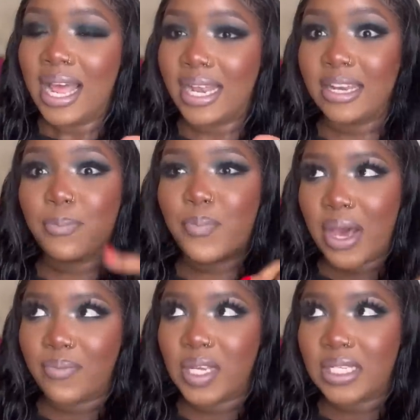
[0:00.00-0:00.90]
Like
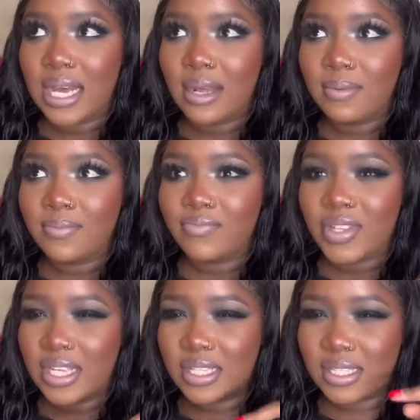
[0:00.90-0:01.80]
per meter,
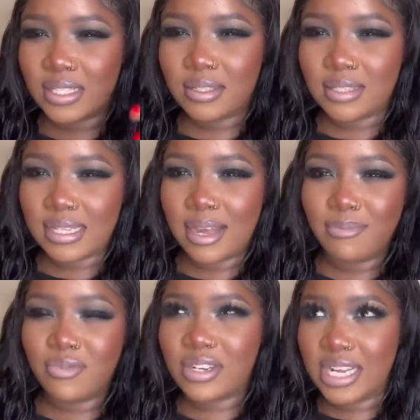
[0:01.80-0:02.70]
it's
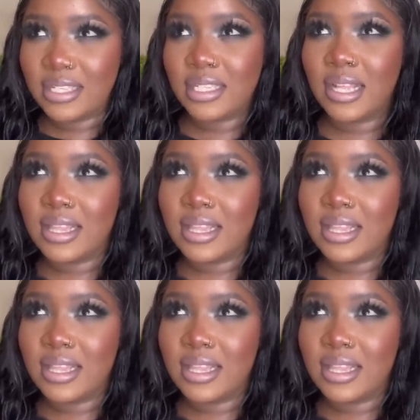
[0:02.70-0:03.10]
some range.